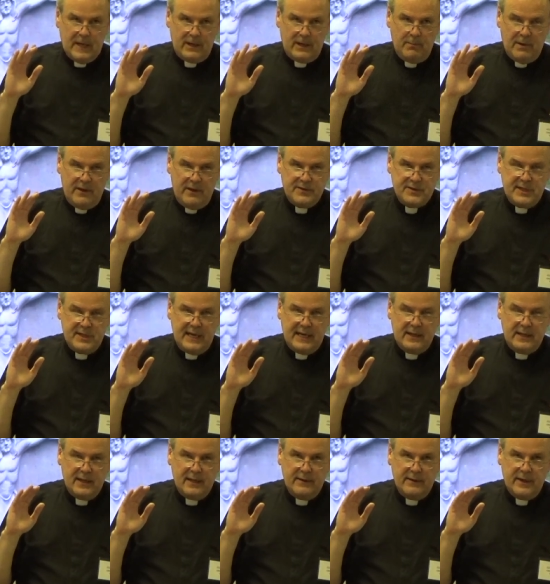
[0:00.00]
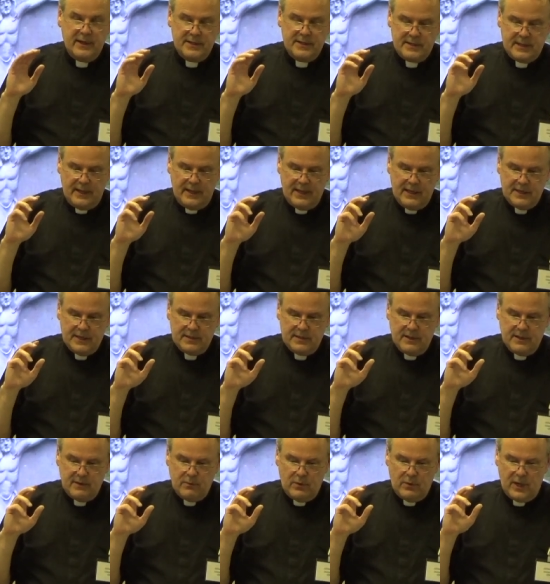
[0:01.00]
you may have seen that, that, uh,
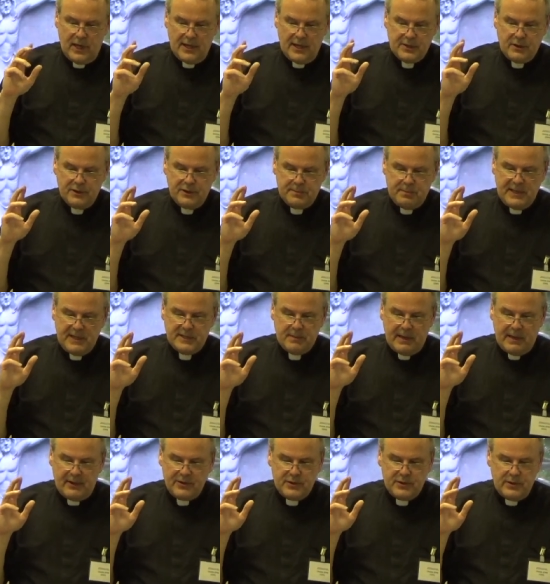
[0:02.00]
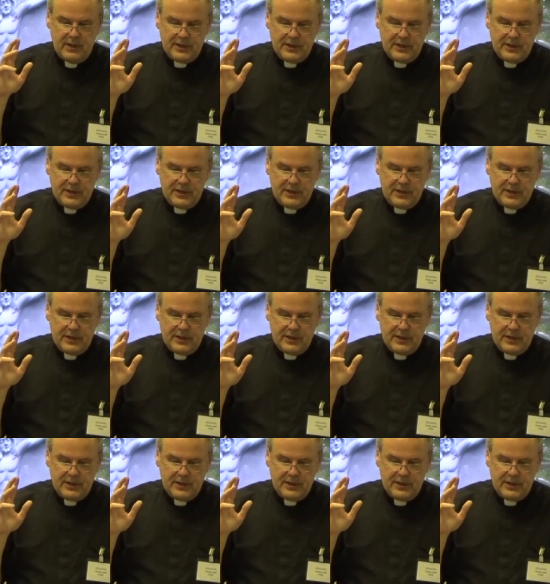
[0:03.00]
one article speaks about